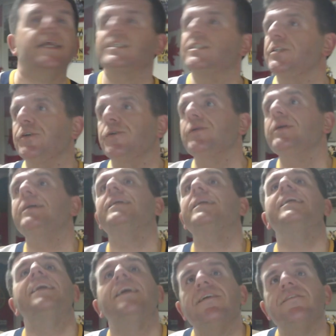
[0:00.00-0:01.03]
to
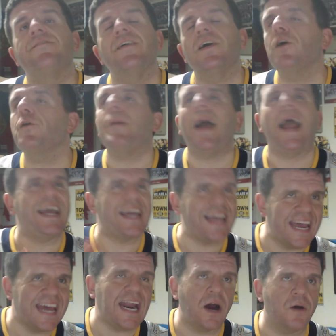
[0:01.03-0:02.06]
film and get
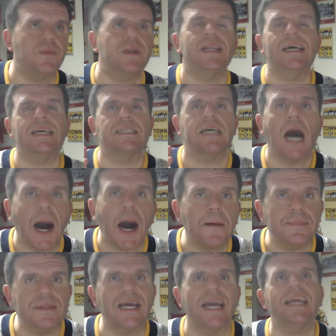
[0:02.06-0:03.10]
out this
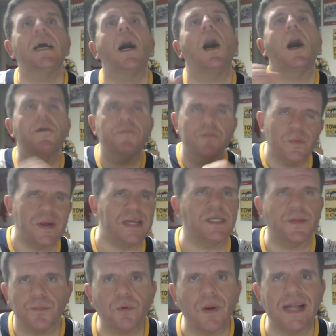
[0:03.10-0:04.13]
update of the recent
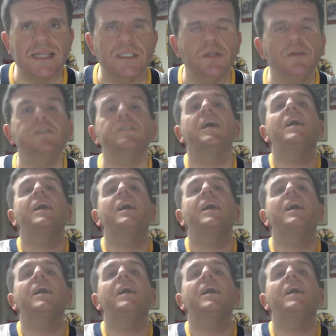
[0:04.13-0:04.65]
Preds news.